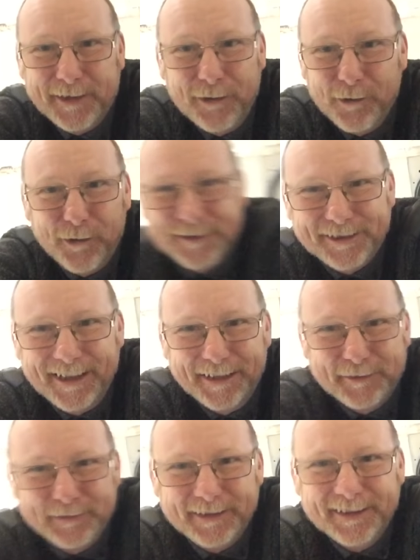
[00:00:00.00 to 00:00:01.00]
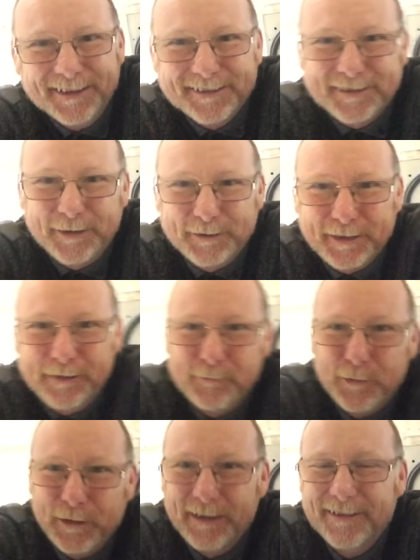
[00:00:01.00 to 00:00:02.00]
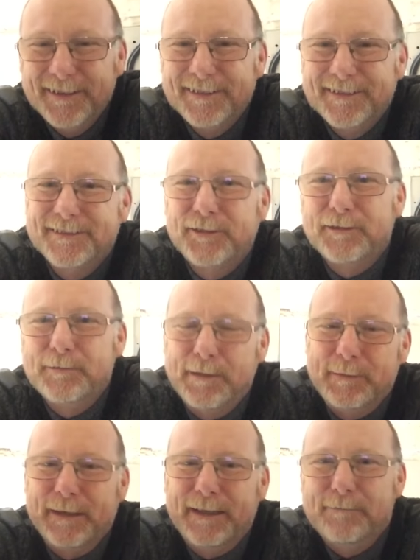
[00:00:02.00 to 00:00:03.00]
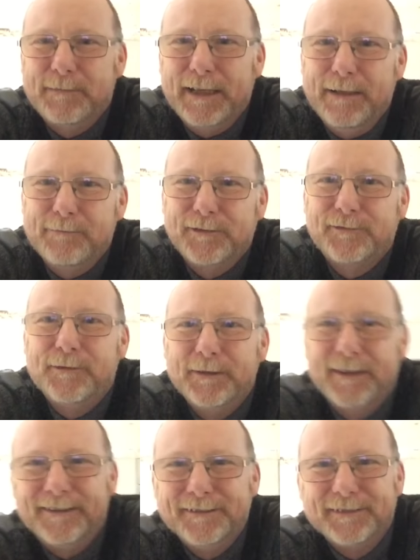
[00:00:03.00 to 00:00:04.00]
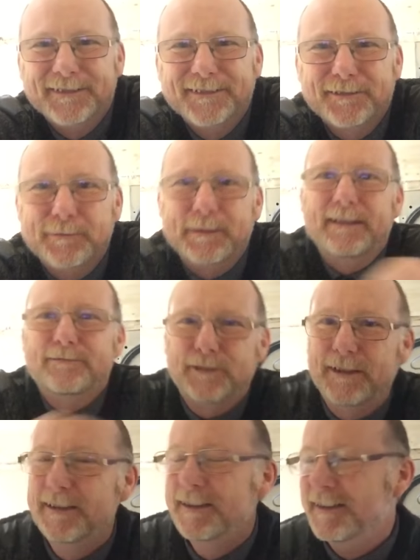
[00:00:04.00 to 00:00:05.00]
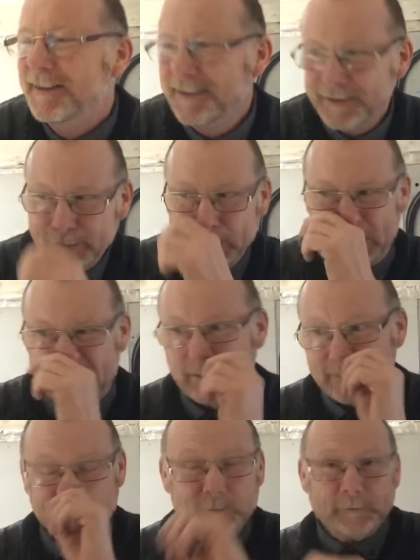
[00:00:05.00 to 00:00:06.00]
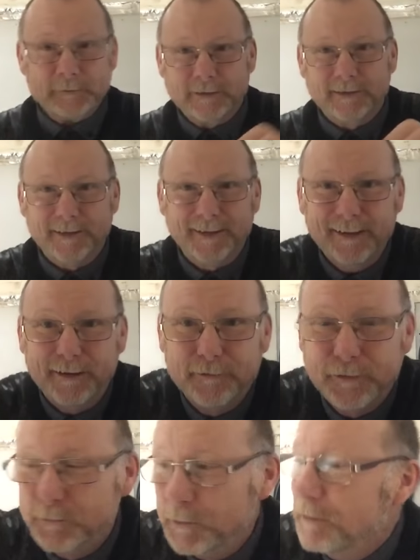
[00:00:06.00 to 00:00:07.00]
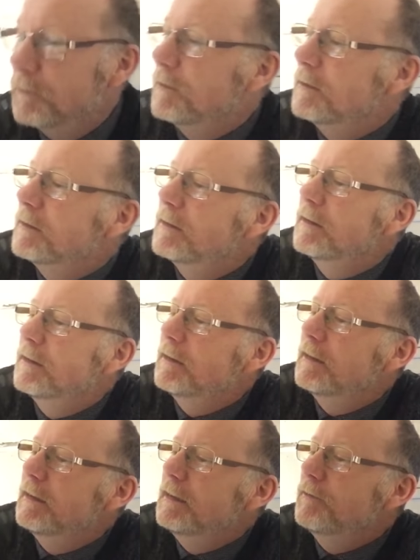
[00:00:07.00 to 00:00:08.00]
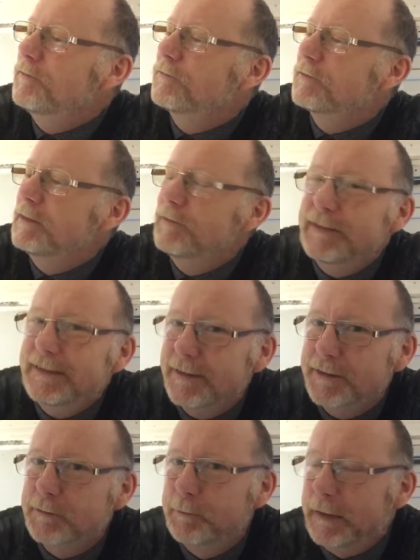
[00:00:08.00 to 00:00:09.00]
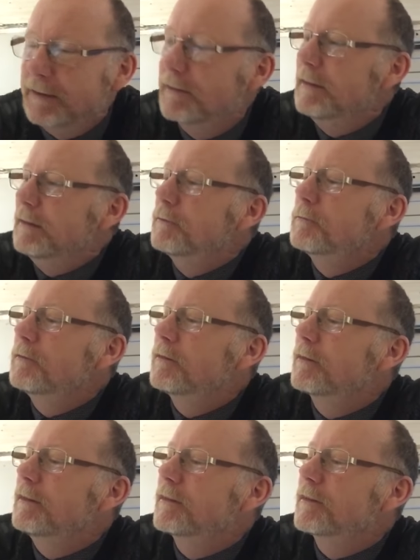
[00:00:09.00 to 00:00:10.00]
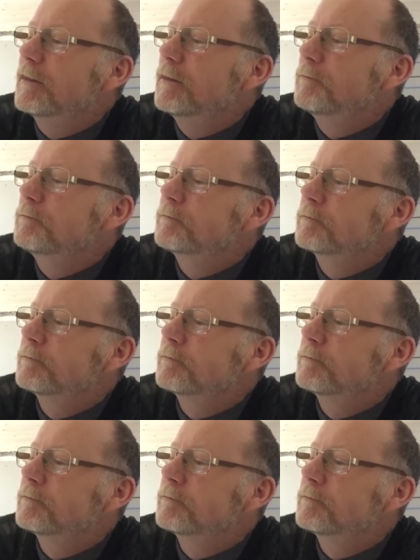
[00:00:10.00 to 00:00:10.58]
I don't like the sound of it, so I don't want it. Sorry about me, cam camera's falling over. Sorry about that. Right. So yeah, I thought, well, if if it's such a big deal, this um,